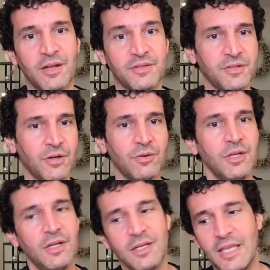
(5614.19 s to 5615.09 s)
So
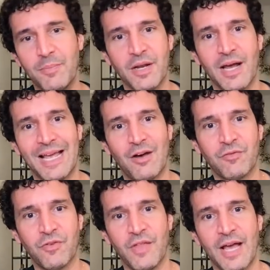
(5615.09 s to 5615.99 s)
keep an eye
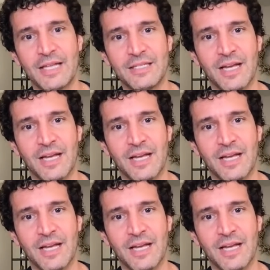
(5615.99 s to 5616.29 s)
out for that.